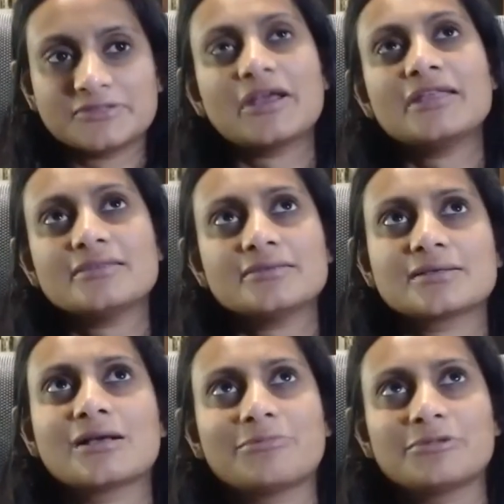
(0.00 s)
So I think there's
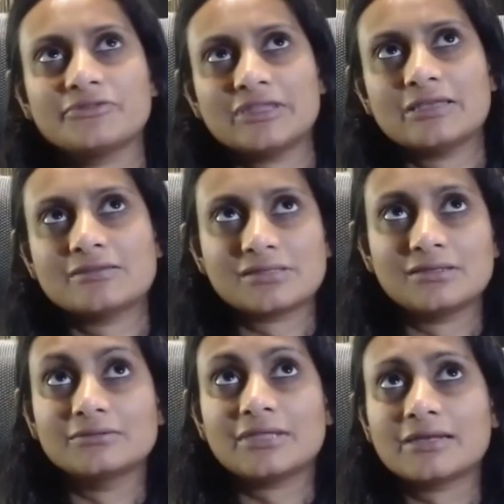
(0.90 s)
a couple of things that
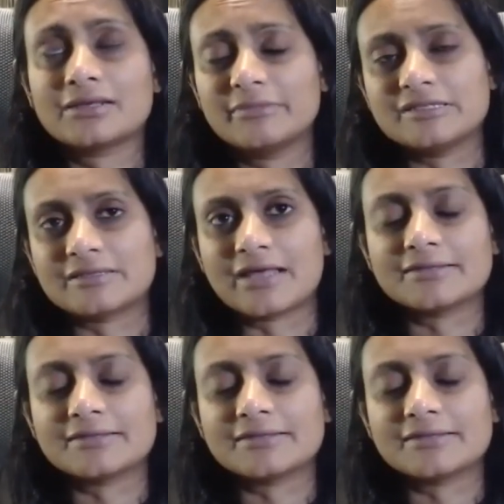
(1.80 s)
come into that.